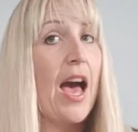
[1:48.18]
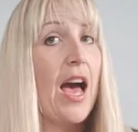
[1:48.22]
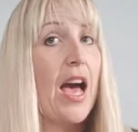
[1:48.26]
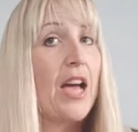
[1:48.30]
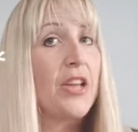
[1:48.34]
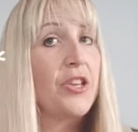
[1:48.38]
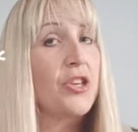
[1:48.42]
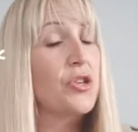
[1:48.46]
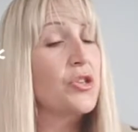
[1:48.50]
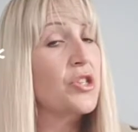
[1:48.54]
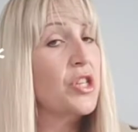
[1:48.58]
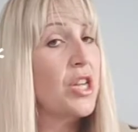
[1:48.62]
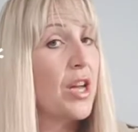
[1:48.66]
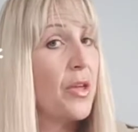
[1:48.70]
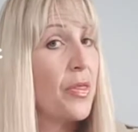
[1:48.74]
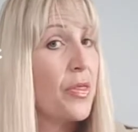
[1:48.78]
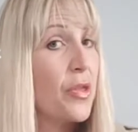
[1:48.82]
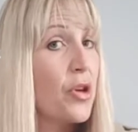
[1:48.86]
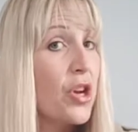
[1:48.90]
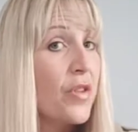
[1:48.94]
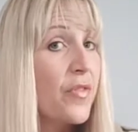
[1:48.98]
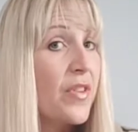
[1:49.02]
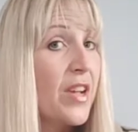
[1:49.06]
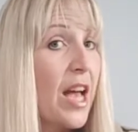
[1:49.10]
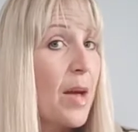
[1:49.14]
usually
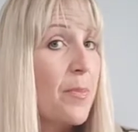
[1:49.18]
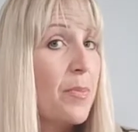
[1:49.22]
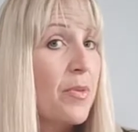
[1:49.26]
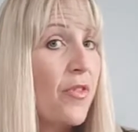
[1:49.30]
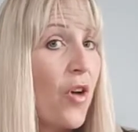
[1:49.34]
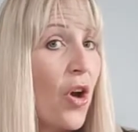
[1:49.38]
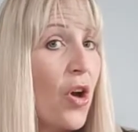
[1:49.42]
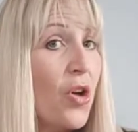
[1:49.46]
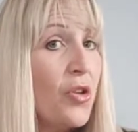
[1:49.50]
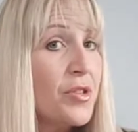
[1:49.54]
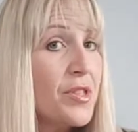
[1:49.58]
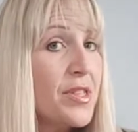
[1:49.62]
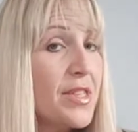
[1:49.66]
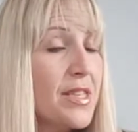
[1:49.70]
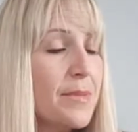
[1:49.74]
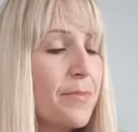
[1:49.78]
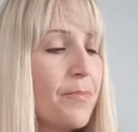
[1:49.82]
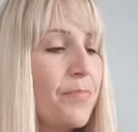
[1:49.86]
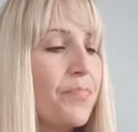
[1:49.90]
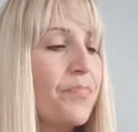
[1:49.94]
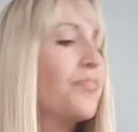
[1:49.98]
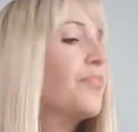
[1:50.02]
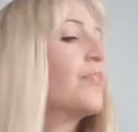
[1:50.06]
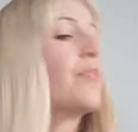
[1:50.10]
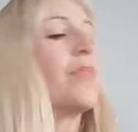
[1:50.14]
1/3 of a cup of oats.
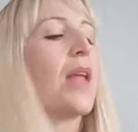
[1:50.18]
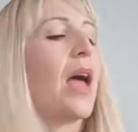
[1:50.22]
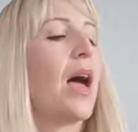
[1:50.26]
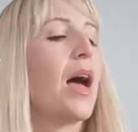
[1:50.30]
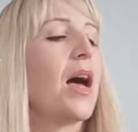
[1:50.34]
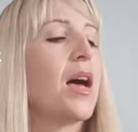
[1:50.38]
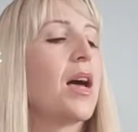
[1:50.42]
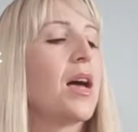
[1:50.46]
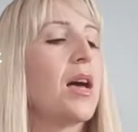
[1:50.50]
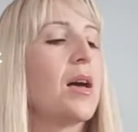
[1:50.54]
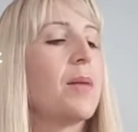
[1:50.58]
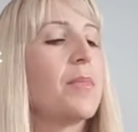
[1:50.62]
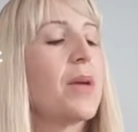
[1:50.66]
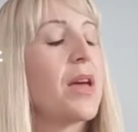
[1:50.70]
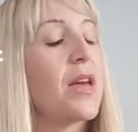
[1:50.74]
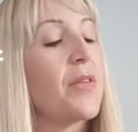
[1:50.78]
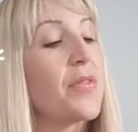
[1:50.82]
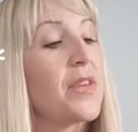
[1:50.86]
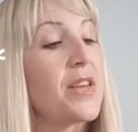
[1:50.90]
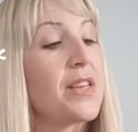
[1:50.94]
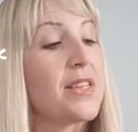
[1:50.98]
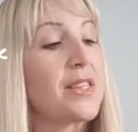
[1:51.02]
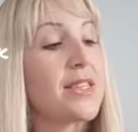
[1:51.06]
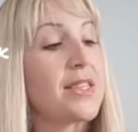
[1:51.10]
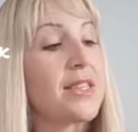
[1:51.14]

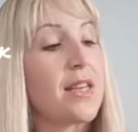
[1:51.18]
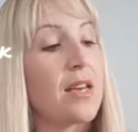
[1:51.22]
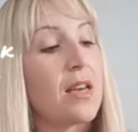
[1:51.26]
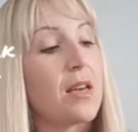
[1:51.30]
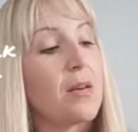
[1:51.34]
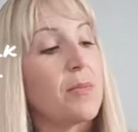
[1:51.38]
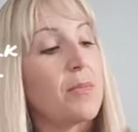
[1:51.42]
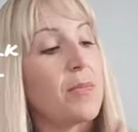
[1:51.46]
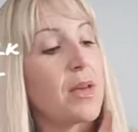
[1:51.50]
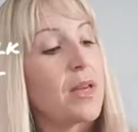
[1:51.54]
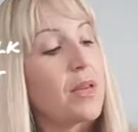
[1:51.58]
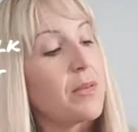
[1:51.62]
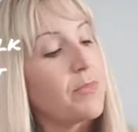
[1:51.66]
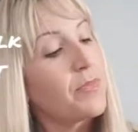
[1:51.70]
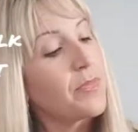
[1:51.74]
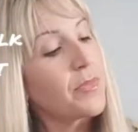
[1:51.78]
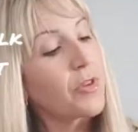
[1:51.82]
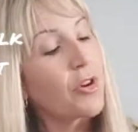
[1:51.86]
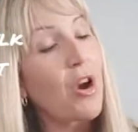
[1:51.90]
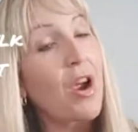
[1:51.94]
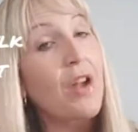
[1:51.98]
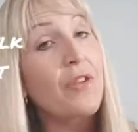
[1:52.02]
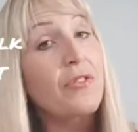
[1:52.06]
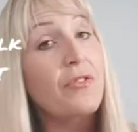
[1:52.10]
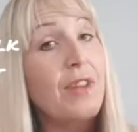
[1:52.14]
There's some
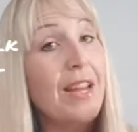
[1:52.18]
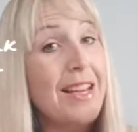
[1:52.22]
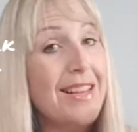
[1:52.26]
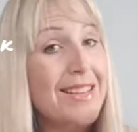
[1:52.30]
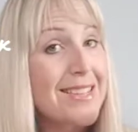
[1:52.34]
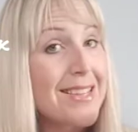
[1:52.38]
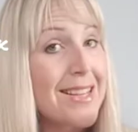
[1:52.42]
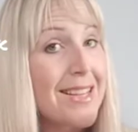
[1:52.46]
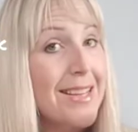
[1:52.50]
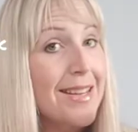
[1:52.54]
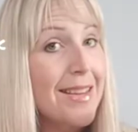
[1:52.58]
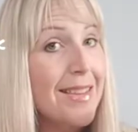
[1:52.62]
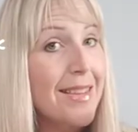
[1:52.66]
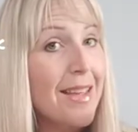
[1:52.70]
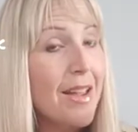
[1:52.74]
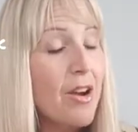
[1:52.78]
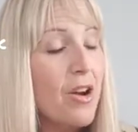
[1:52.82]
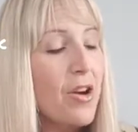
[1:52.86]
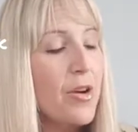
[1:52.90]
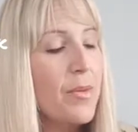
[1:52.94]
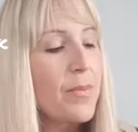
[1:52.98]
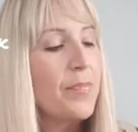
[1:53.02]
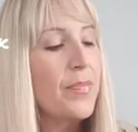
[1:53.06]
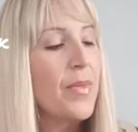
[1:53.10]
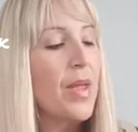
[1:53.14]
ground flaxseed in
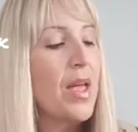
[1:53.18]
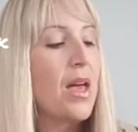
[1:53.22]
there,